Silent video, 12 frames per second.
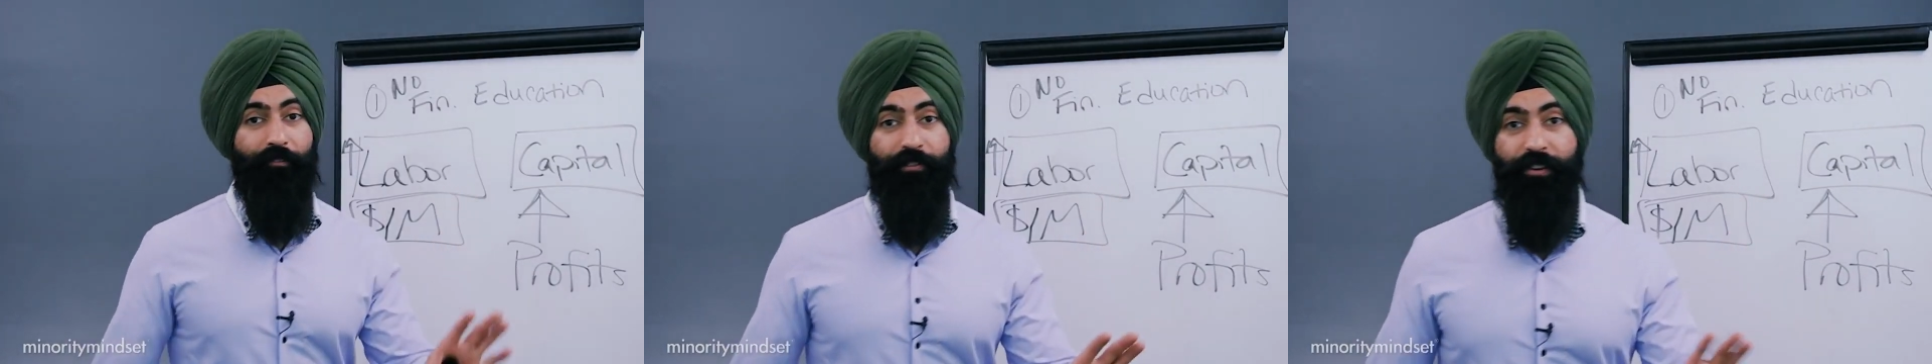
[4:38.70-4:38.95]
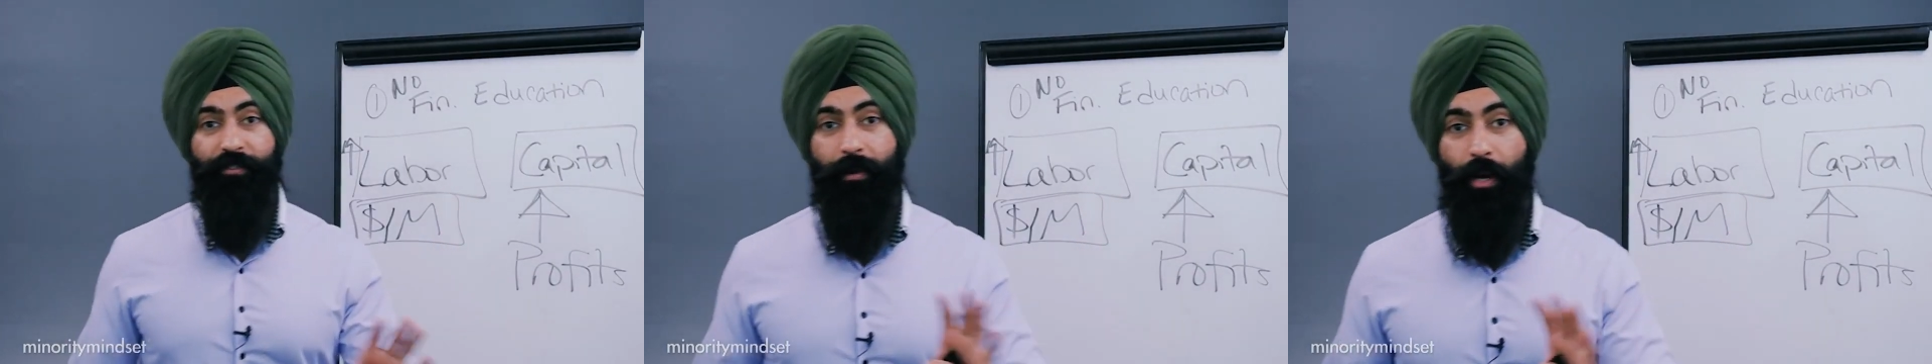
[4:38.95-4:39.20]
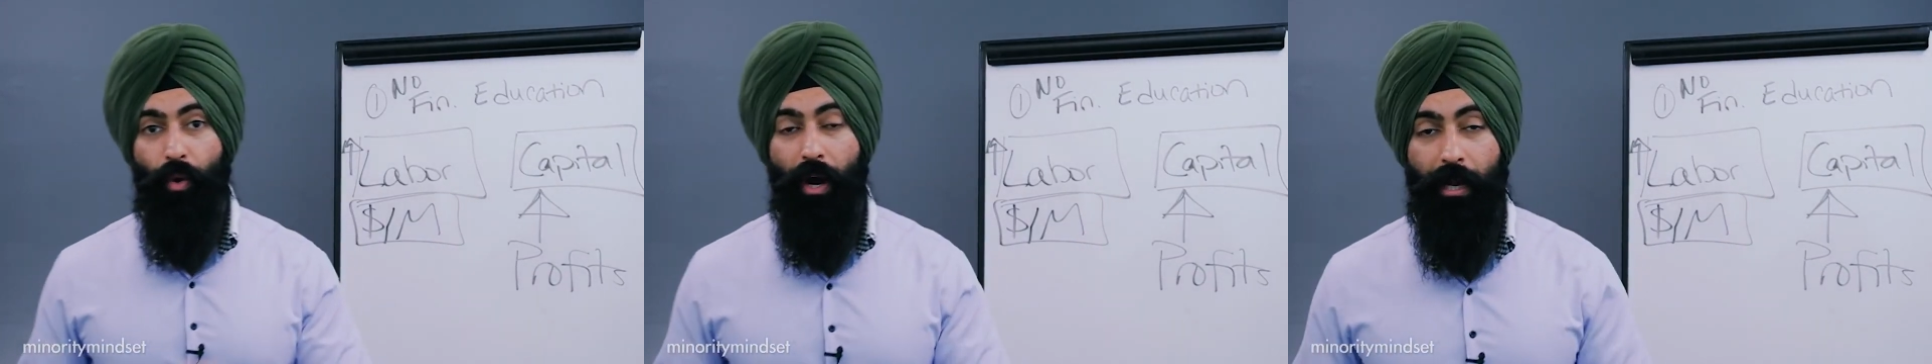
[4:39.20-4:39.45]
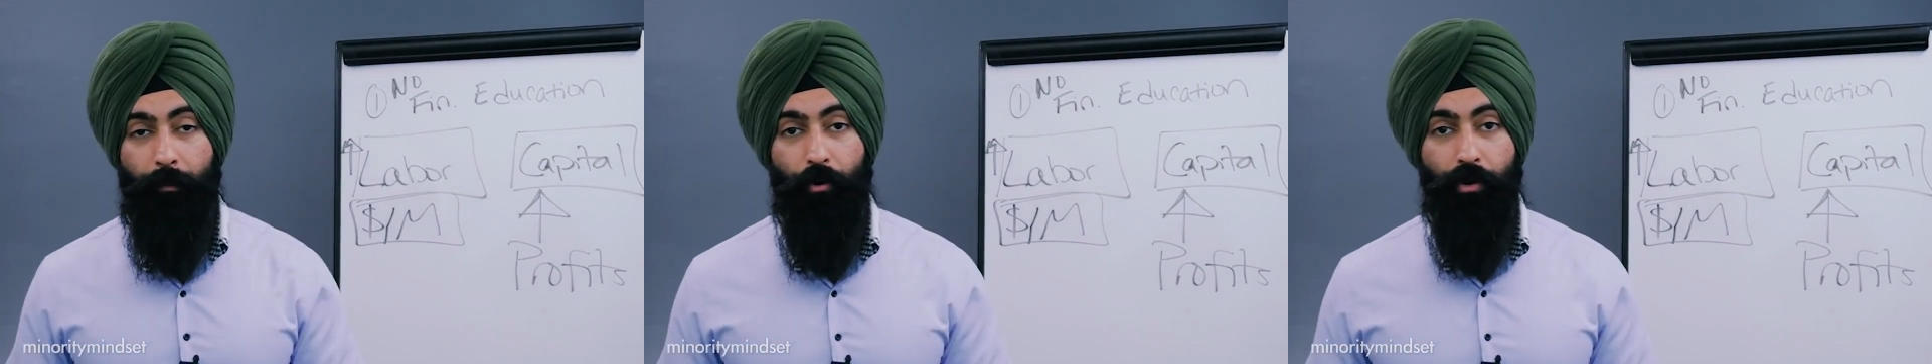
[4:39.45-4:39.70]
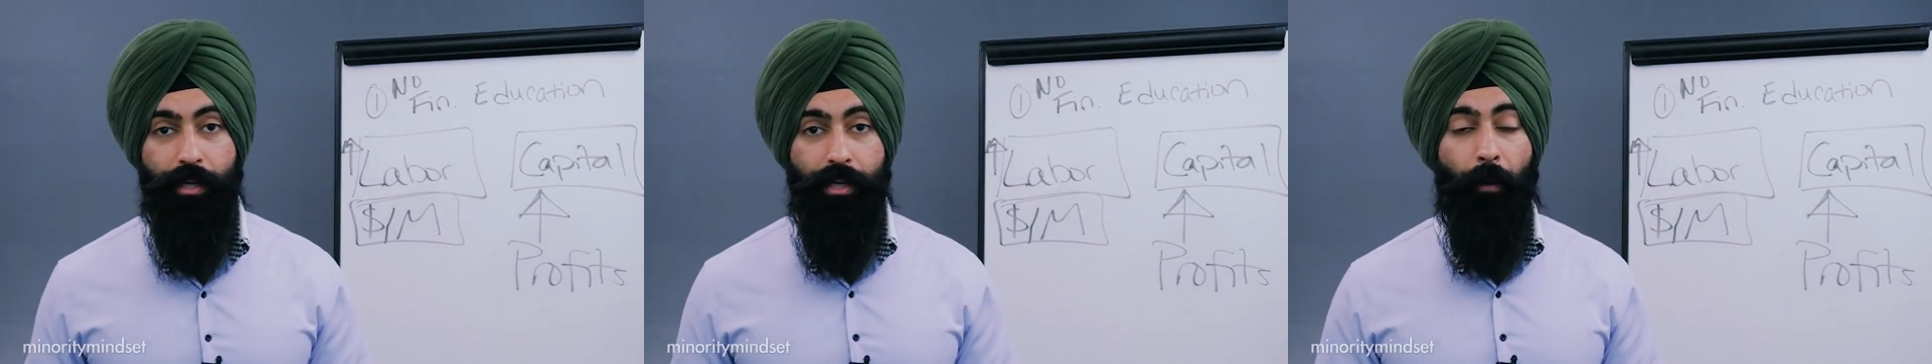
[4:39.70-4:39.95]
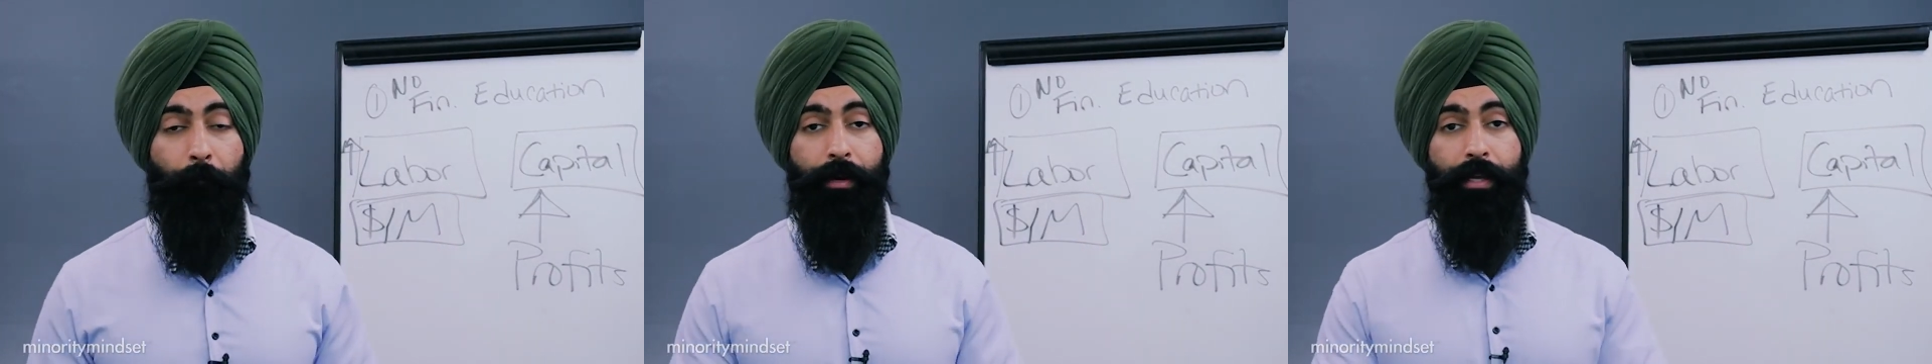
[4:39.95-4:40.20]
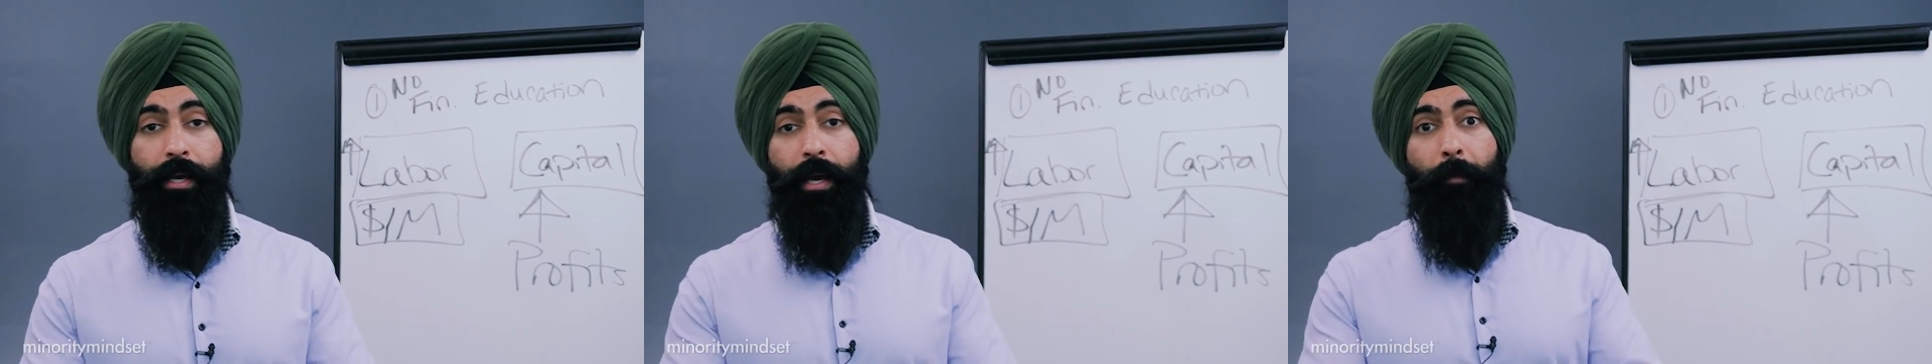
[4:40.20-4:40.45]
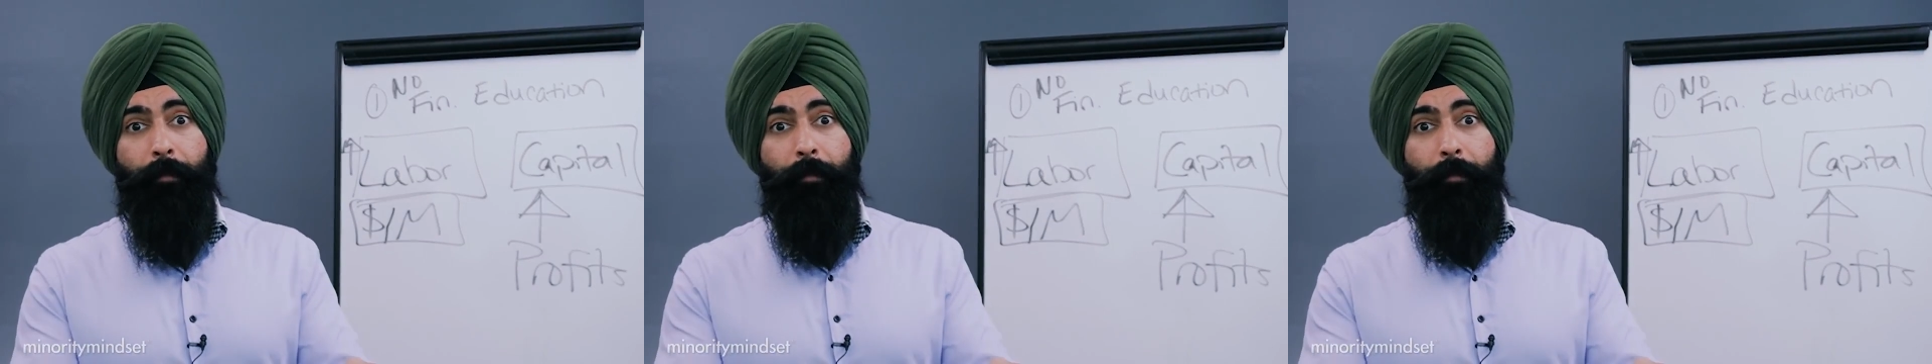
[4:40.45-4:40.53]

revenue from my guacamole company,